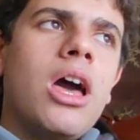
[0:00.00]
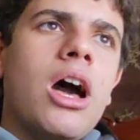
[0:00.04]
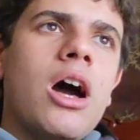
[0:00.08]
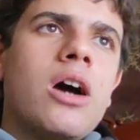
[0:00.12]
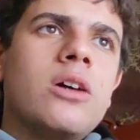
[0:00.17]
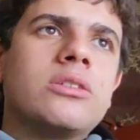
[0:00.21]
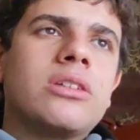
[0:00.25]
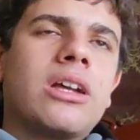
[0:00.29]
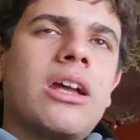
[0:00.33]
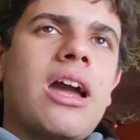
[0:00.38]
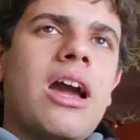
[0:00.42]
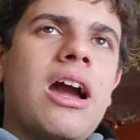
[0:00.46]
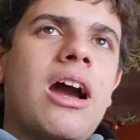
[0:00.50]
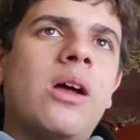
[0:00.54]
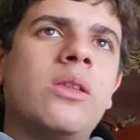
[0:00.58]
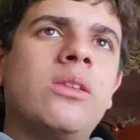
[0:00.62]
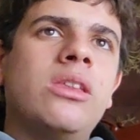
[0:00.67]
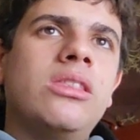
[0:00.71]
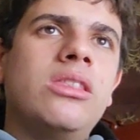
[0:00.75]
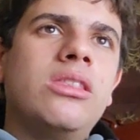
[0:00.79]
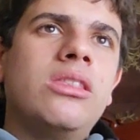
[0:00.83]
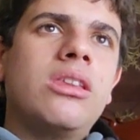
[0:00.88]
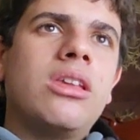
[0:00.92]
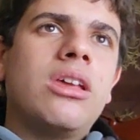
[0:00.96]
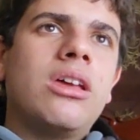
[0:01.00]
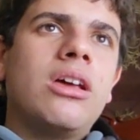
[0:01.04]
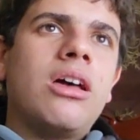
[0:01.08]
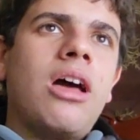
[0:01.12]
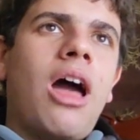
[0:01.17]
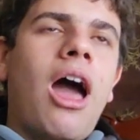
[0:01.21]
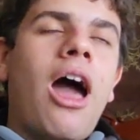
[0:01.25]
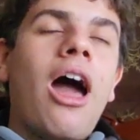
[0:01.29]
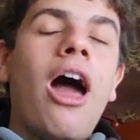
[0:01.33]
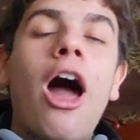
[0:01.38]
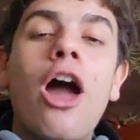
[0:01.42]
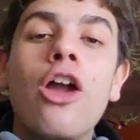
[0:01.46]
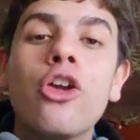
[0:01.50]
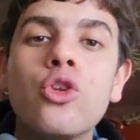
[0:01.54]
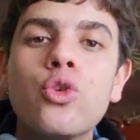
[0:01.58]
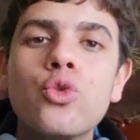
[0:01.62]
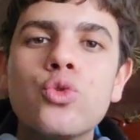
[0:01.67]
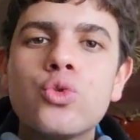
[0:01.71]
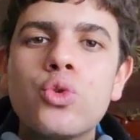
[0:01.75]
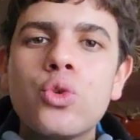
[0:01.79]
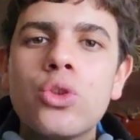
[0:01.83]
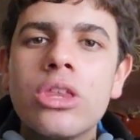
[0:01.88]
I was like, how did I, I used to